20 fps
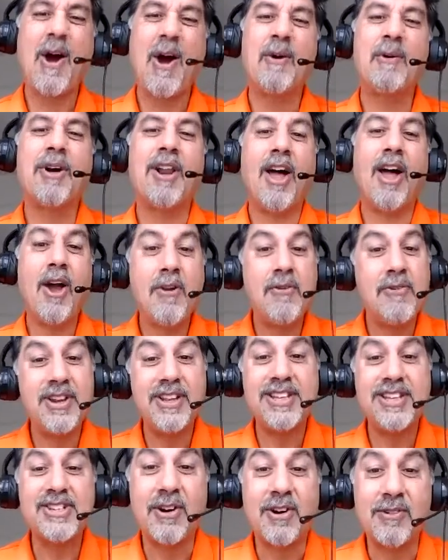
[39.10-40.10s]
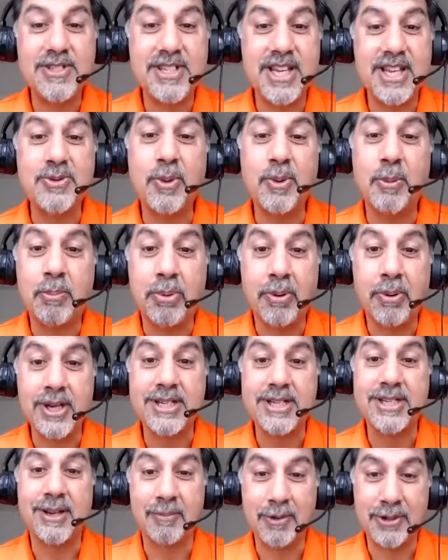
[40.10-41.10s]
well, hopefully this conversation will
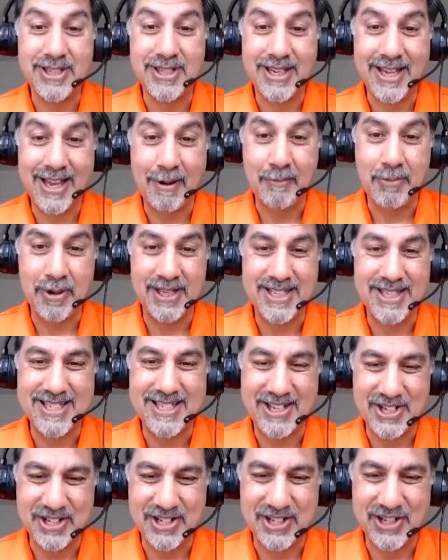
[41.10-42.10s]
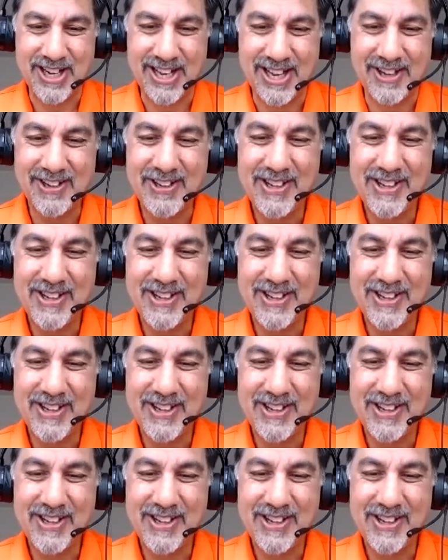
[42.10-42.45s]
brighten up your day and bring the sunshine out.